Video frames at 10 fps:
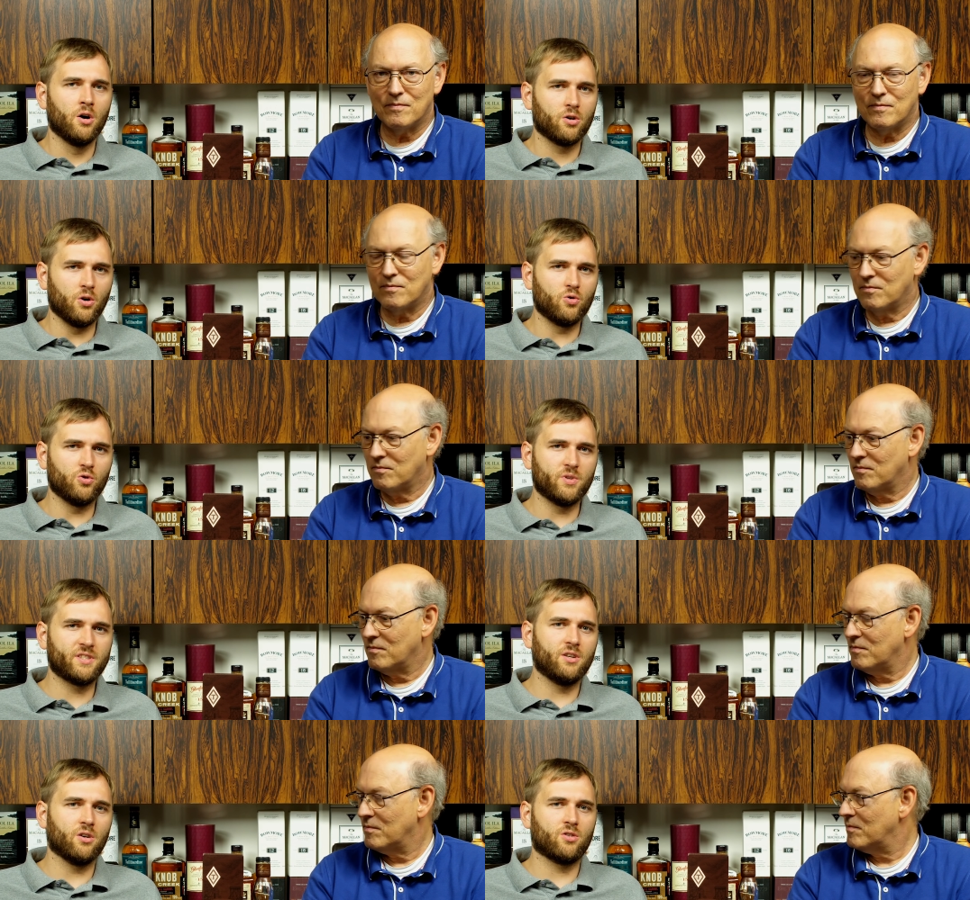Speaker 1: go to
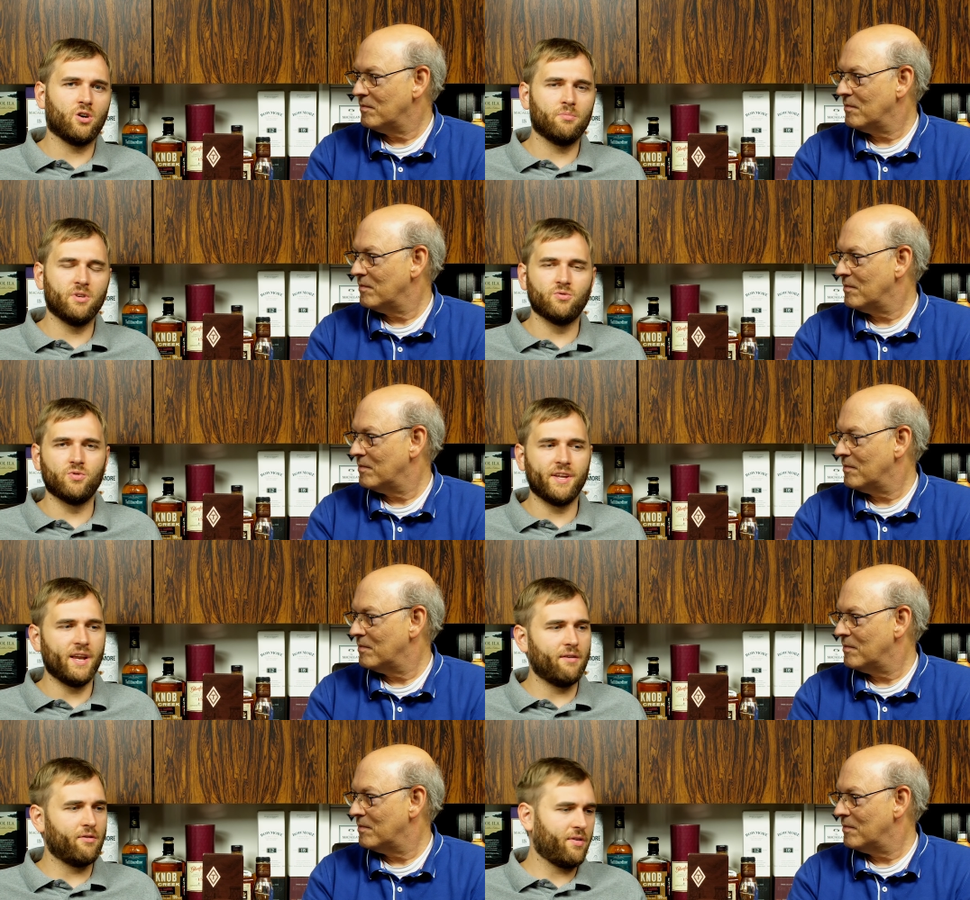whiskey.com and read
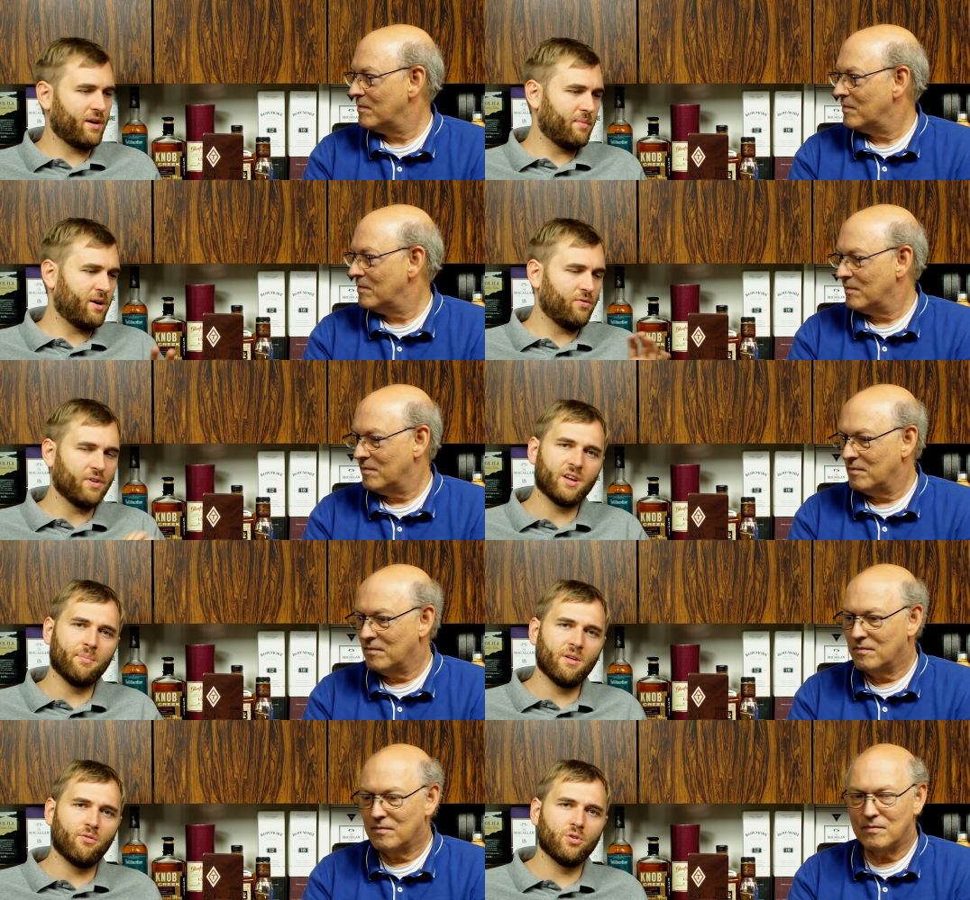everything about the
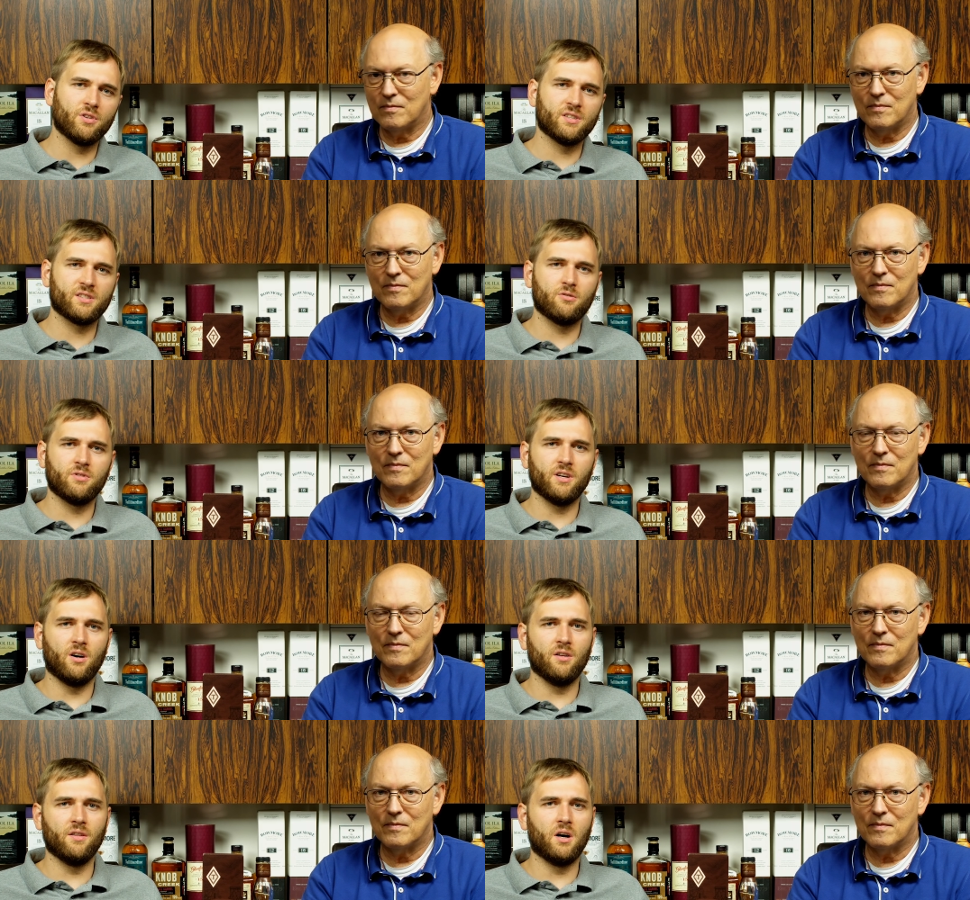Tam Navul industry
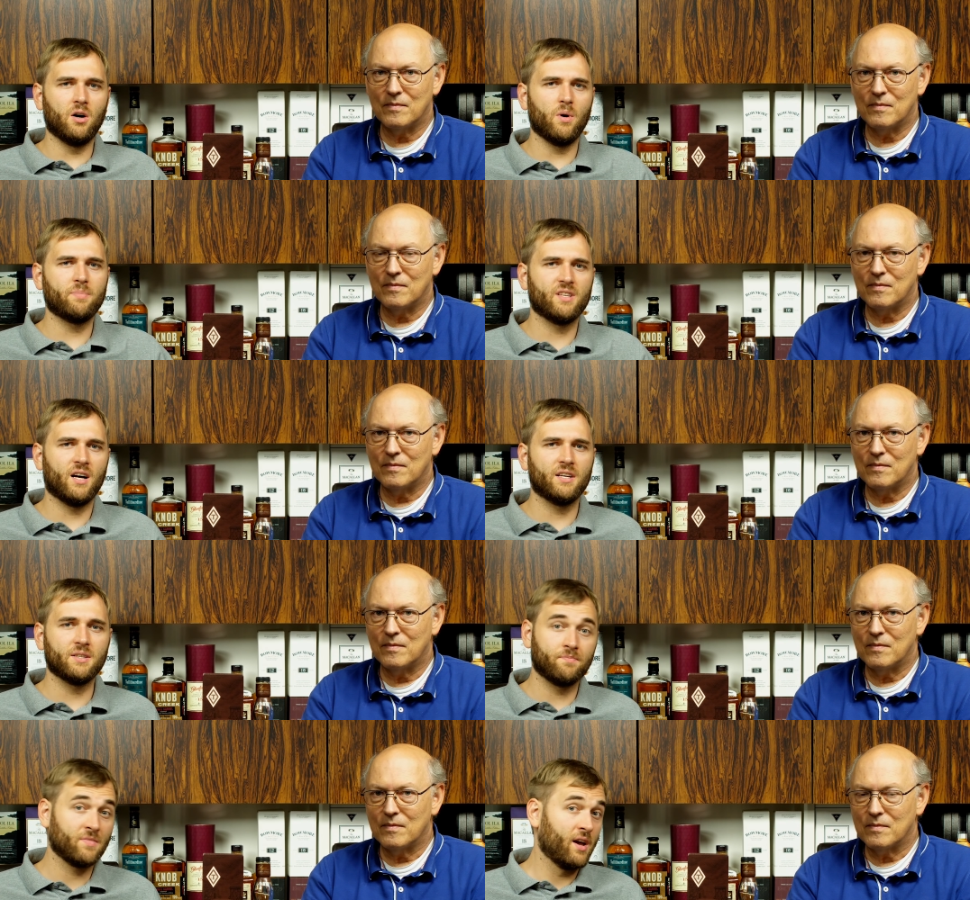on our
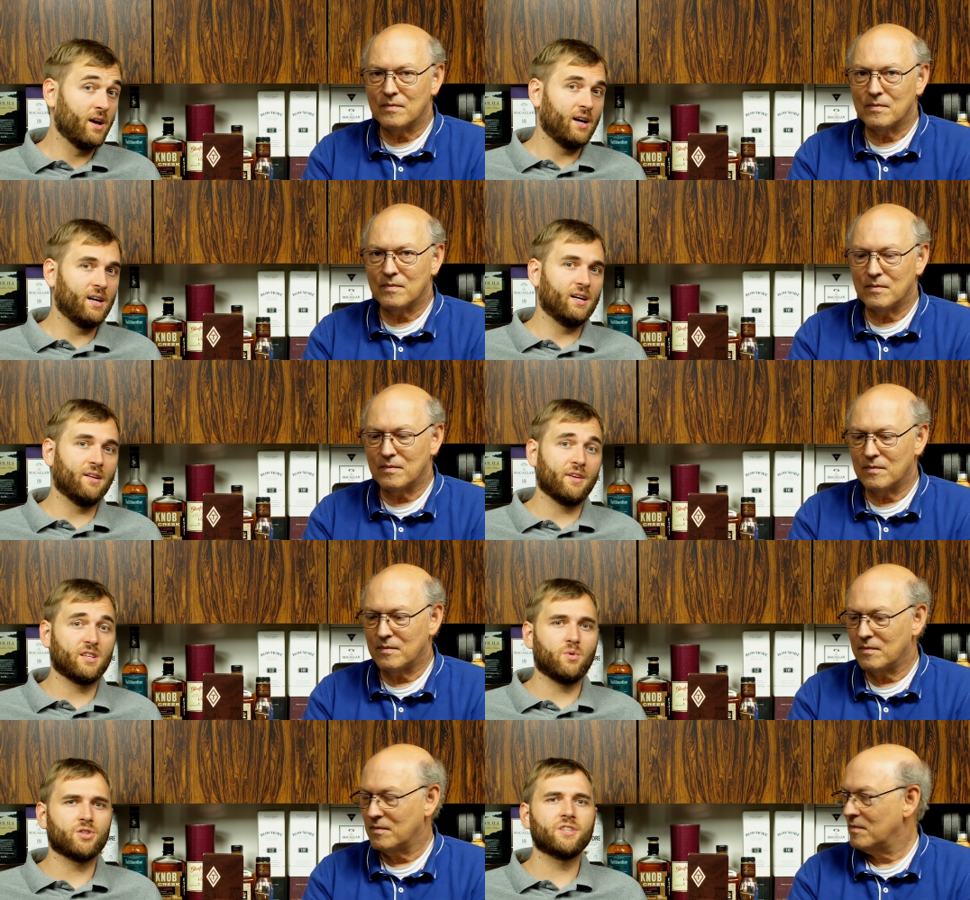website. Uh,
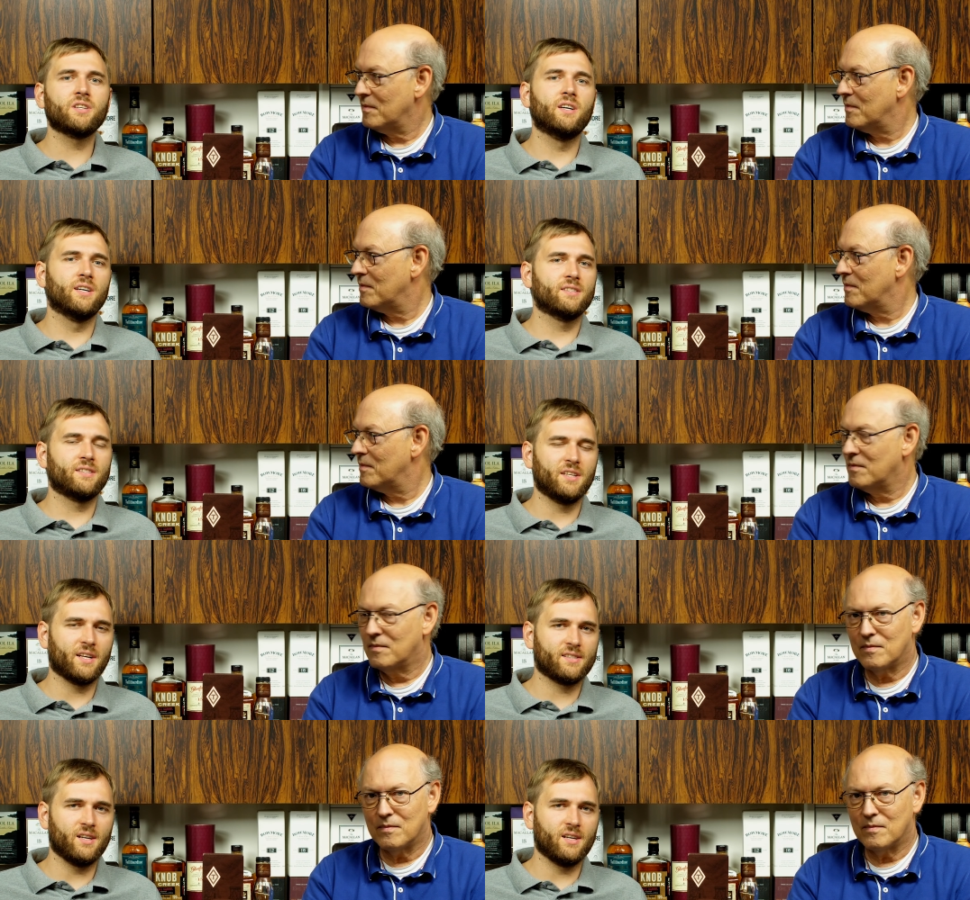thanks for watching, and see you next